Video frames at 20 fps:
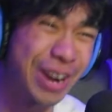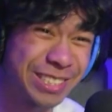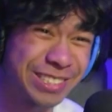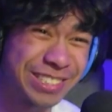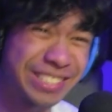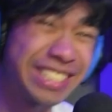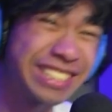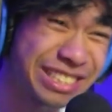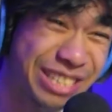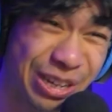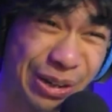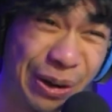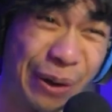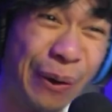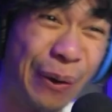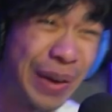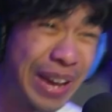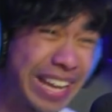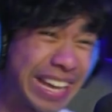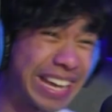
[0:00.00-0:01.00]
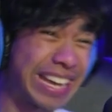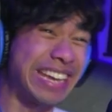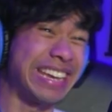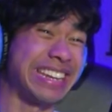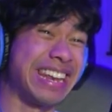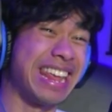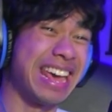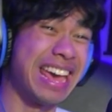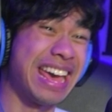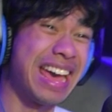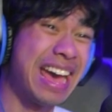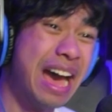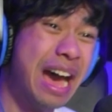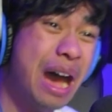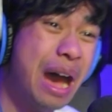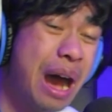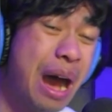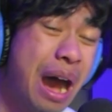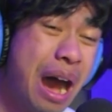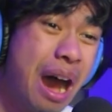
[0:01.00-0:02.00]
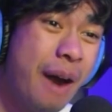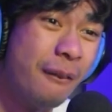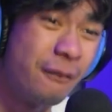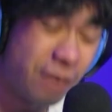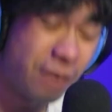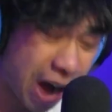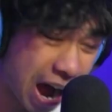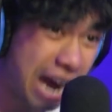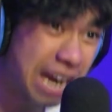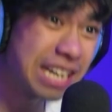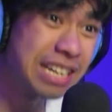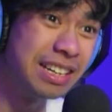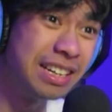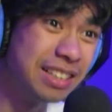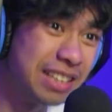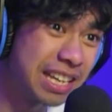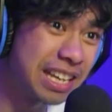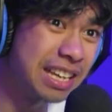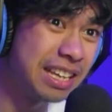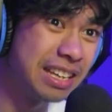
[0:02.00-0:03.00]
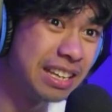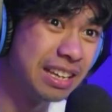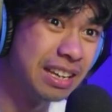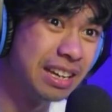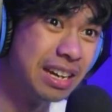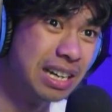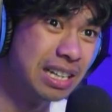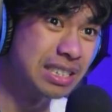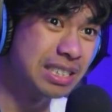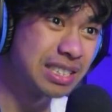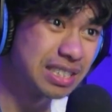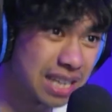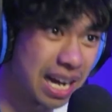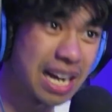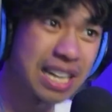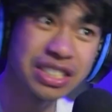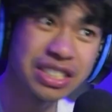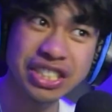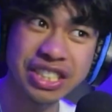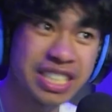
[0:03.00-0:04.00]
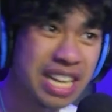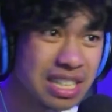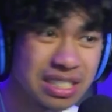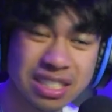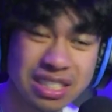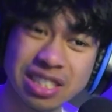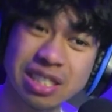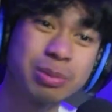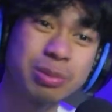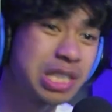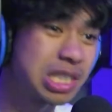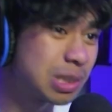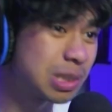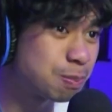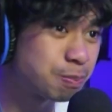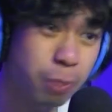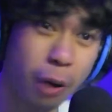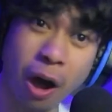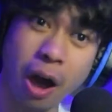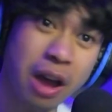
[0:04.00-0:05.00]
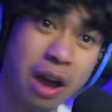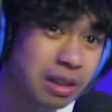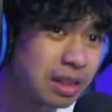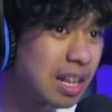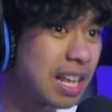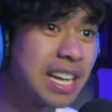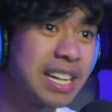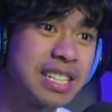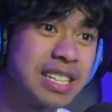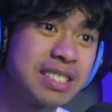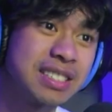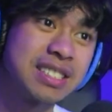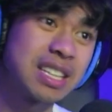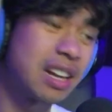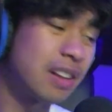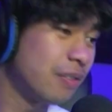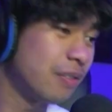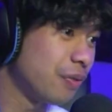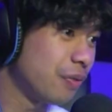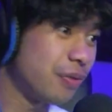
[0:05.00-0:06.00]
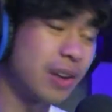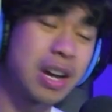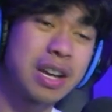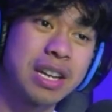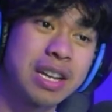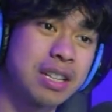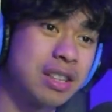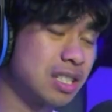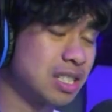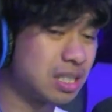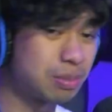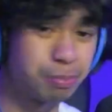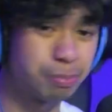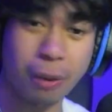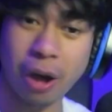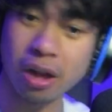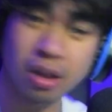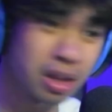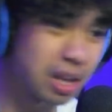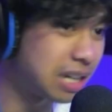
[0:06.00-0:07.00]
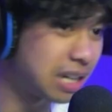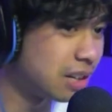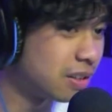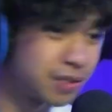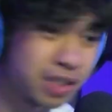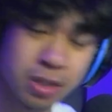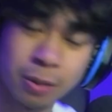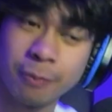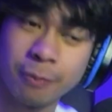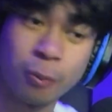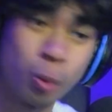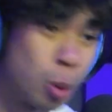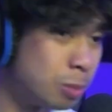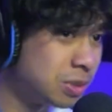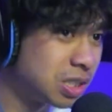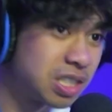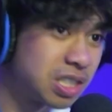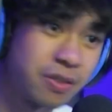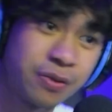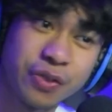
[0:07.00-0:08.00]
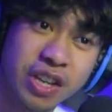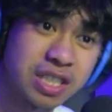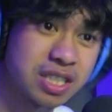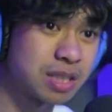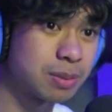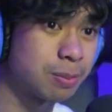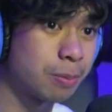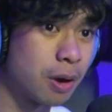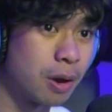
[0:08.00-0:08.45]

versus Queen! Finally! Sanji getting some spotlight instead of fucking the spotlight of some woman's fist,